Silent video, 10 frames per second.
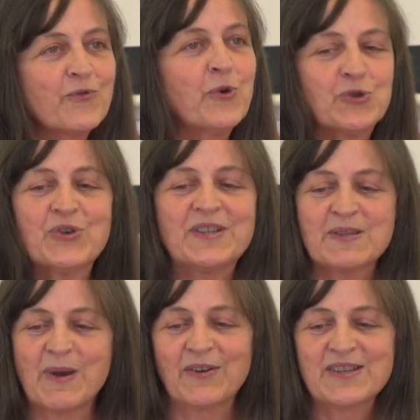for
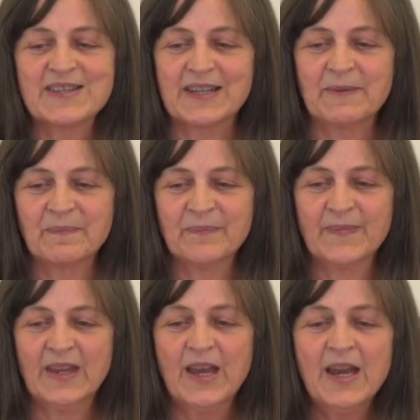transparency.
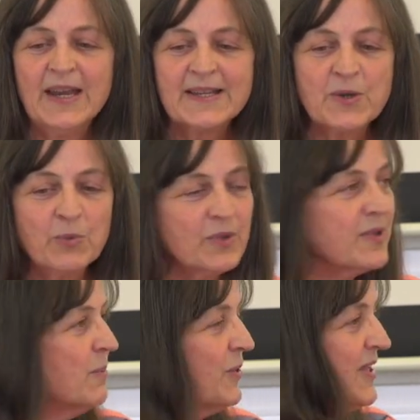So
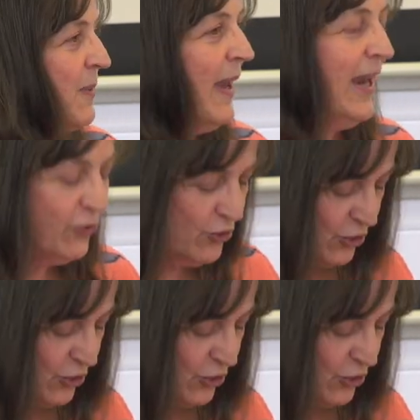what does a patron